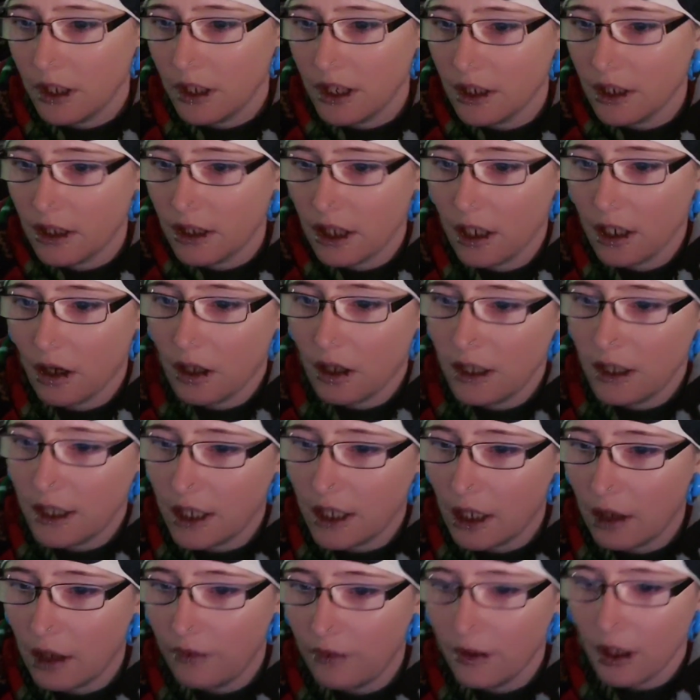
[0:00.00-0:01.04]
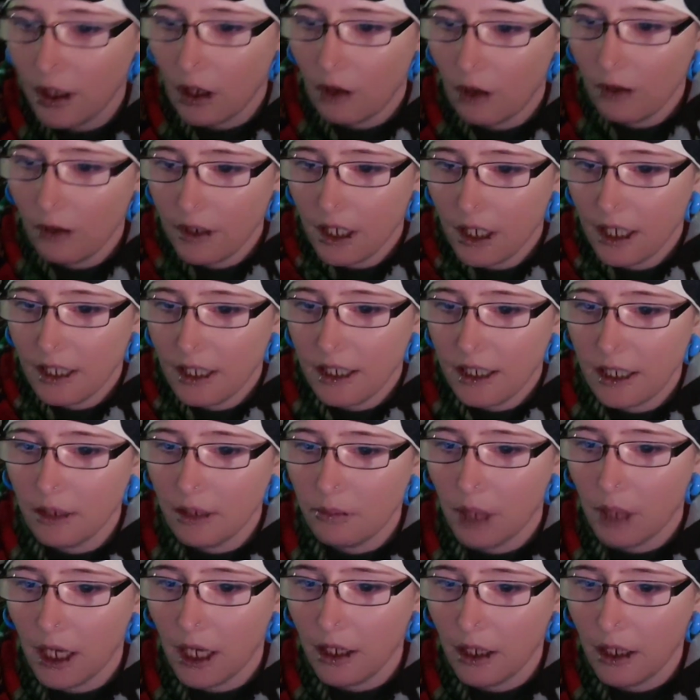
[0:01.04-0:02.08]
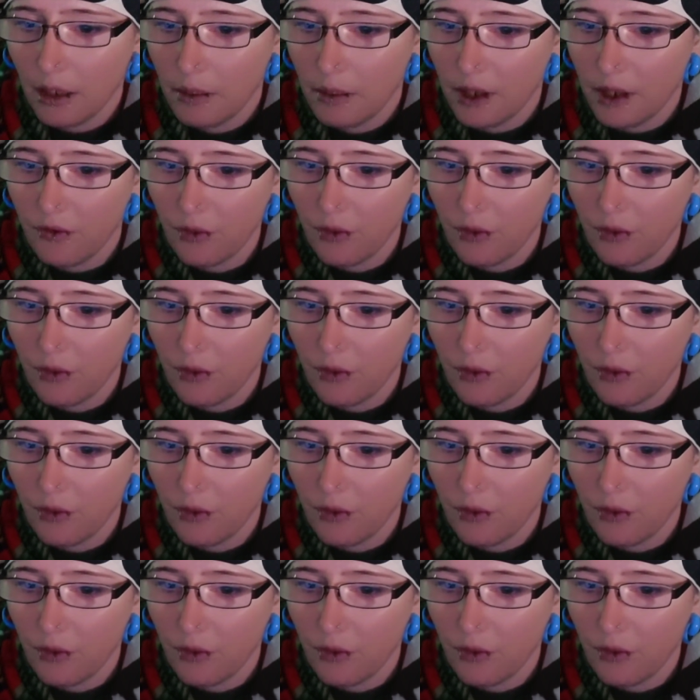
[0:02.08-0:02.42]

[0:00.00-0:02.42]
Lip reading: Since the onset of the COVID-19 pandemic,